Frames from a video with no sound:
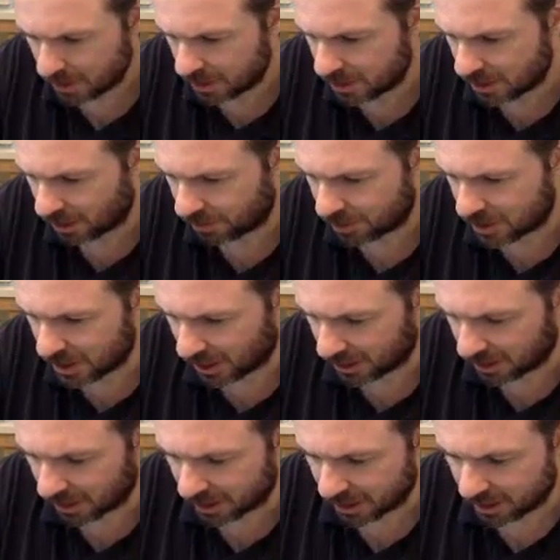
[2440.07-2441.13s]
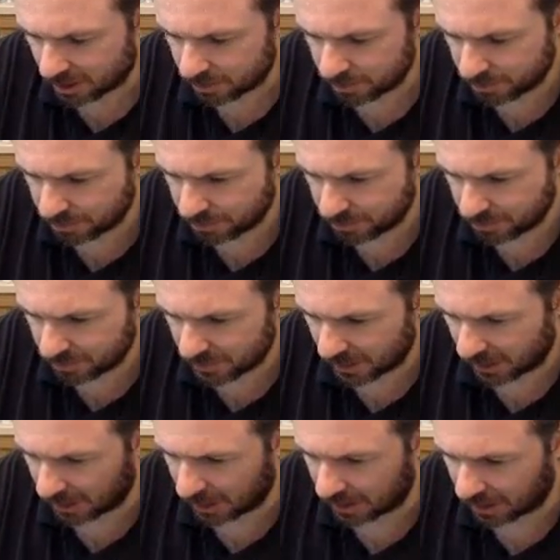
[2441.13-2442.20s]
So I have to take that out,
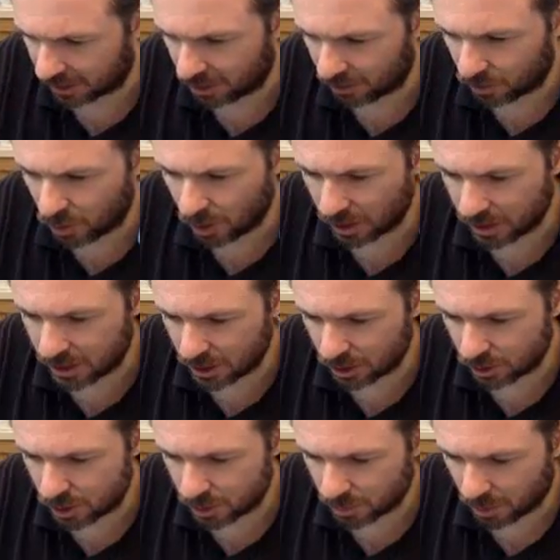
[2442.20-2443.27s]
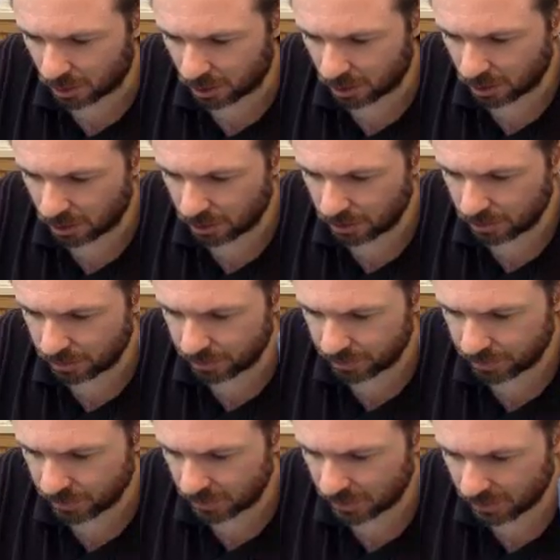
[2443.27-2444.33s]
and I've got until tomorrow
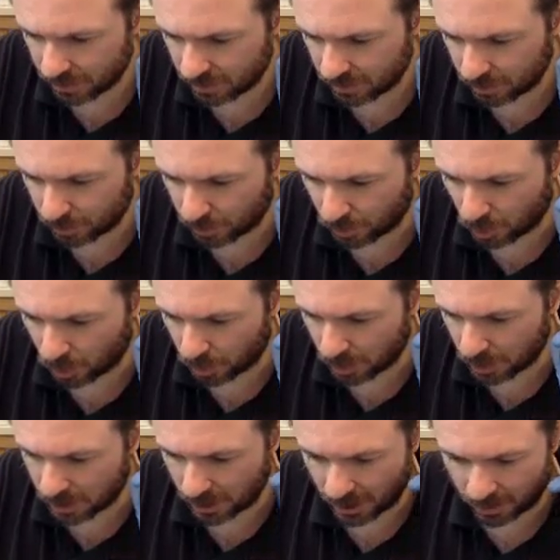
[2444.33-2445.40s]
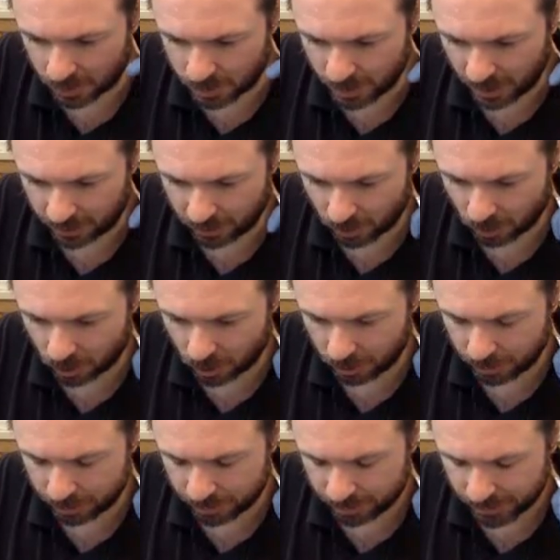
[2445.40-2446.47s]
before the person comes back for
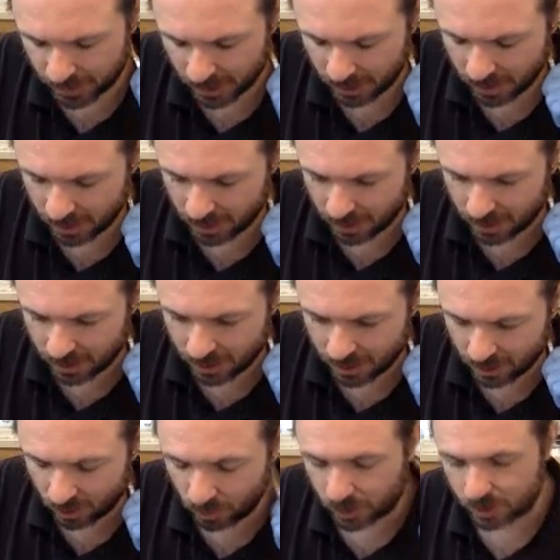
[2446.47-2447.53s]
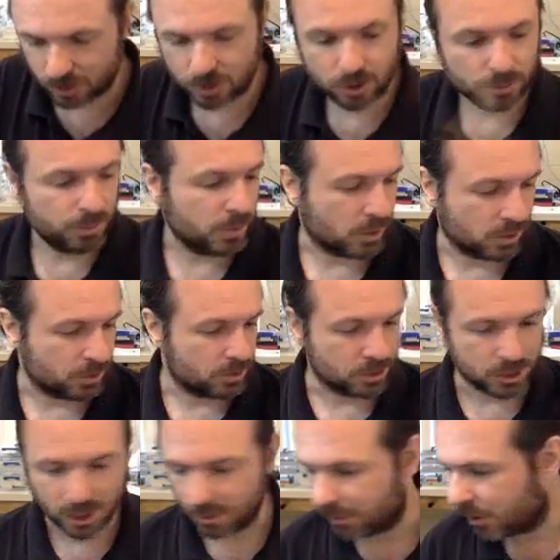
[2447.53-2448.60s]
it, which is good because the
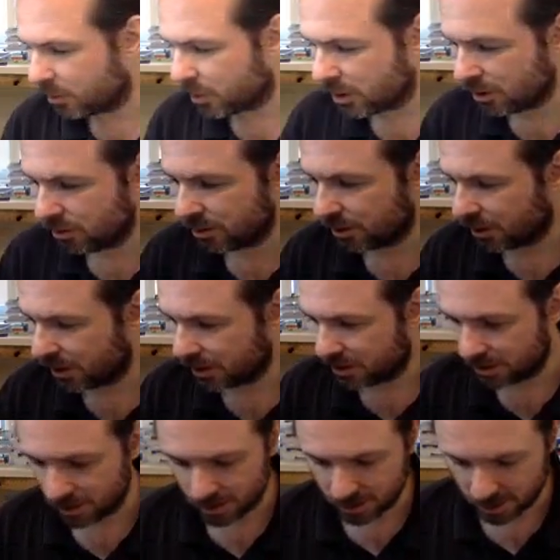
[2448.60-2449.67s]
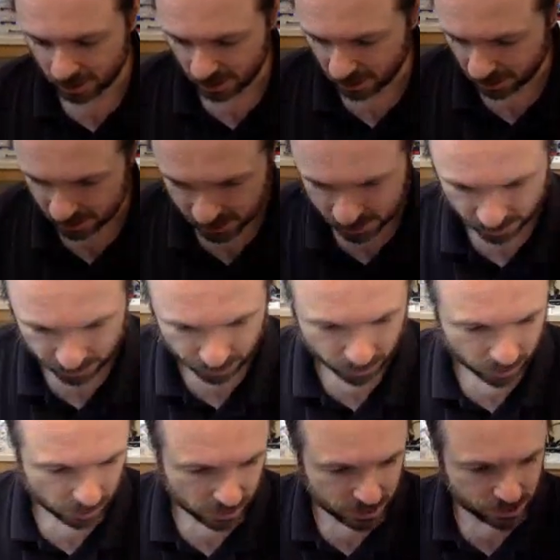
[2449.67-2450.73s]
JB World, you need to let it sit for
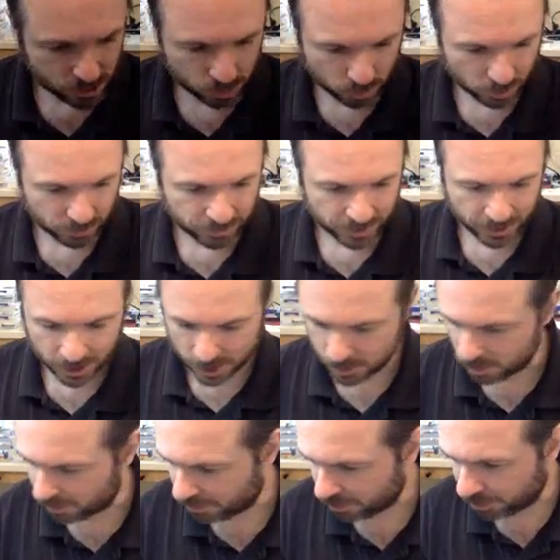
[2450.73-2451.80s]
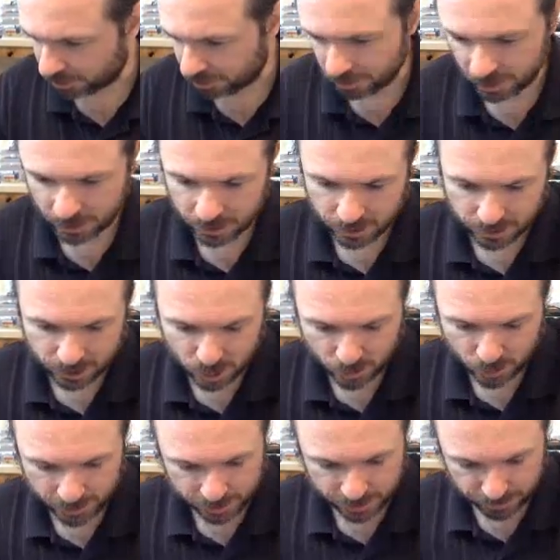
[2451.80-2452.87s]
at least 12 hours, preferably
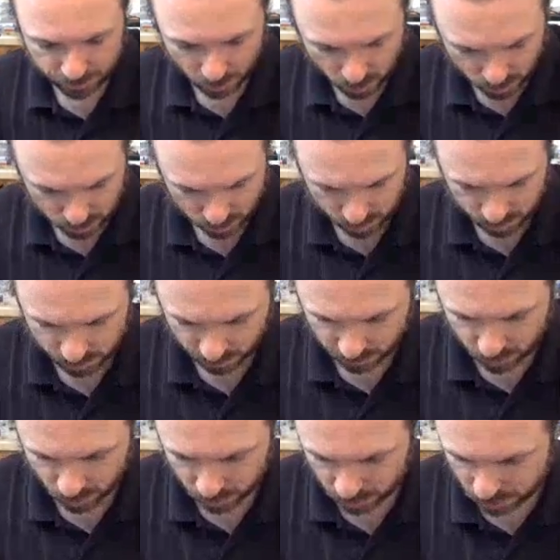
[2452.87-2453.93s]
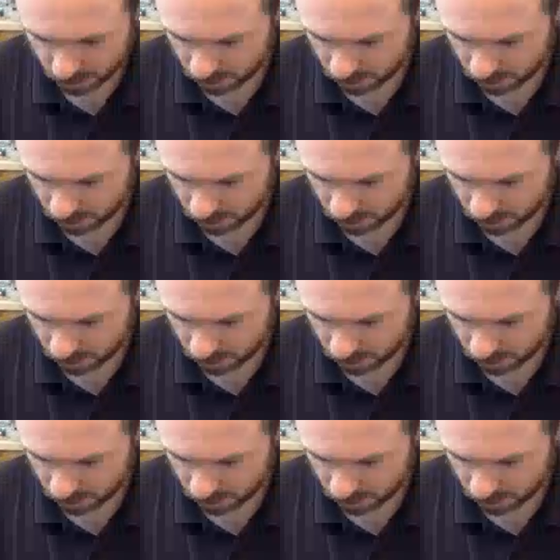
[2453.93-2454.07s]
24, before you